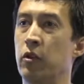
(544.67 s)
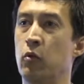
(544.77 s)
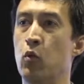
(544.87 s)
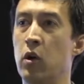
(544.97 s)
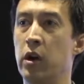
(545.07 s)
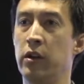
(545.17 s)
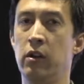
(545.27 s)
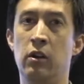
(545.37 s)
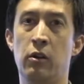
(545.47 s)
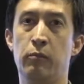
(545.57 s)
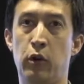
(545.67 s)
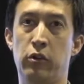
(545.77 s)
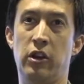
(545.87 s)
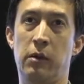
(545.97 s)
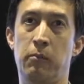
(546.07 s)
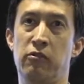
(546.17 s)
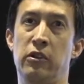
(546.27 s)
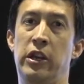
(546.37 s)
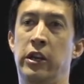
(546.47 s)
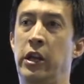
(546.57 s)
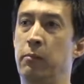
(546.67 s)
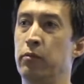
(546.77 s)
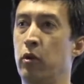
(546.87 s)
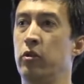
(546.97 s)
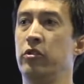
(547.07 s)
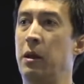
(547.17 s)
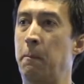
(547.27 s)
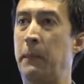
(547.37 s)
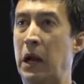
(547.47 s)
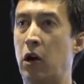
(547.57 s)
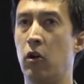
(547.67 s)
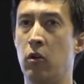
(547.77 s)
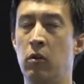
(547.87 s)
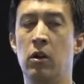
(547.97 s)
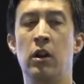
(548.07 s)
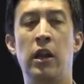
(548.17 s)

the one prototype bullet in a prototype barrel